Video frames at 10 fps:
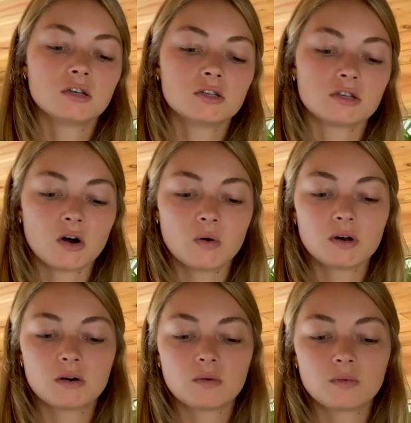So
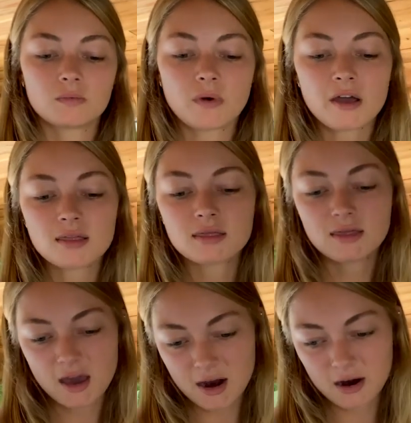right
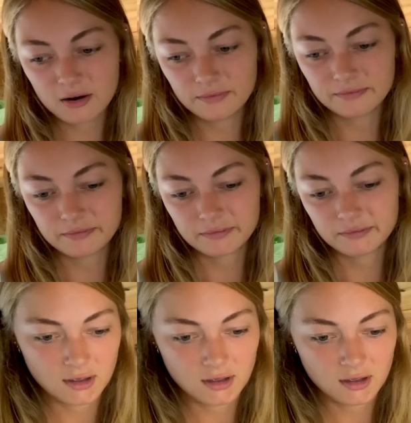there,
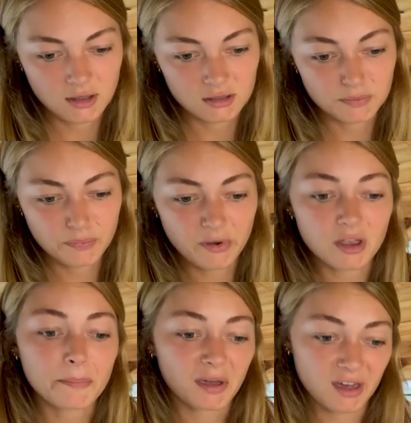let's pull
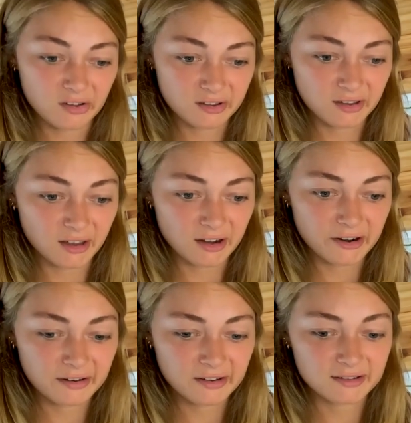up a
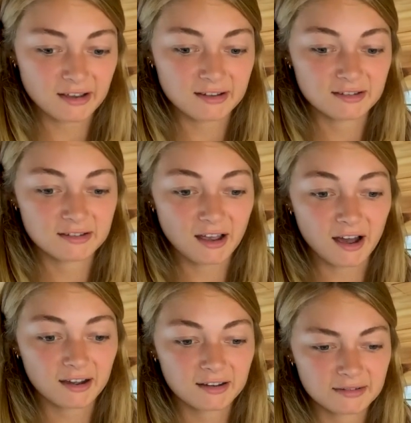calculator because I
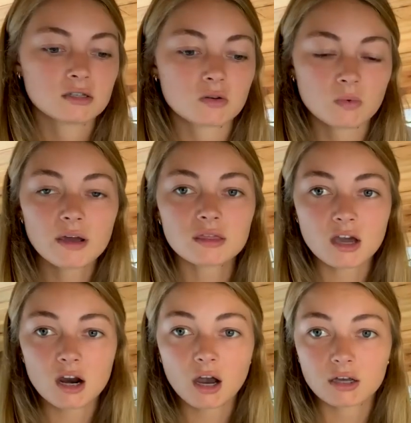suck. So right
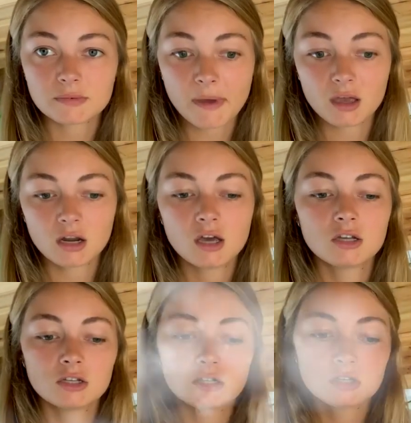there, I spent
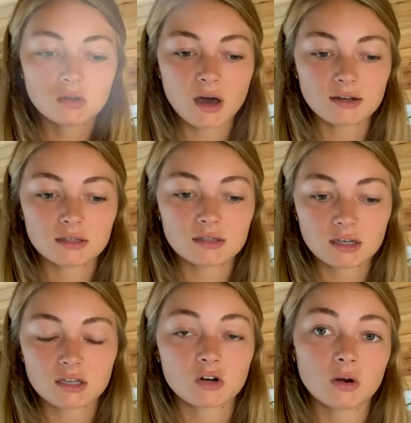
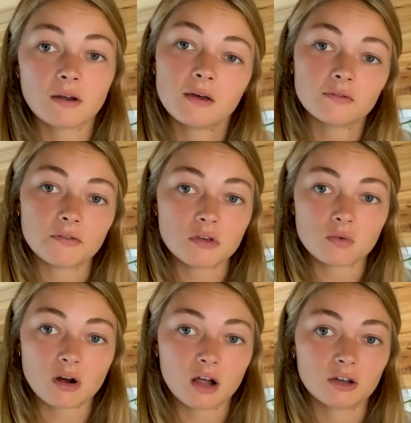
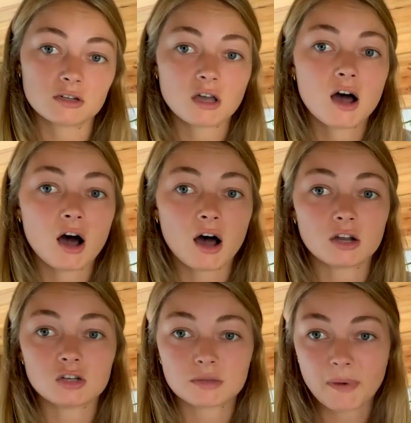$2,653
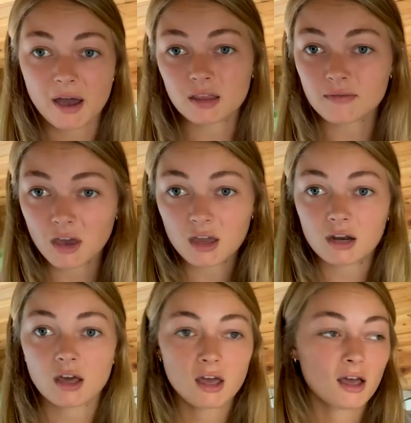on just buying the
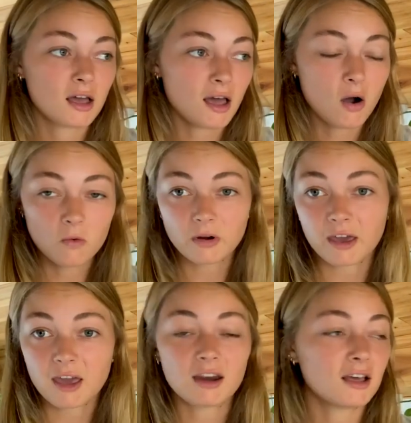van,
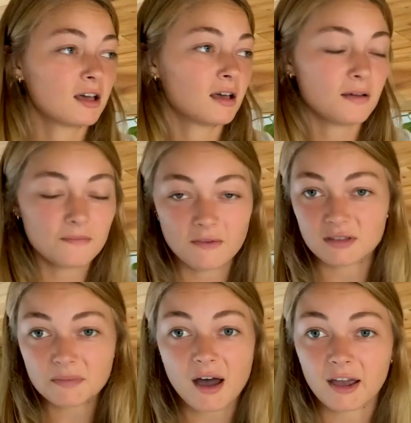owning it.
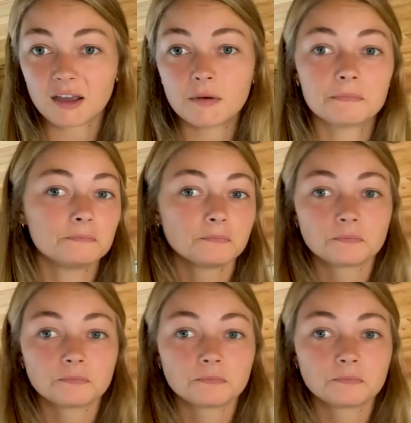It's mine.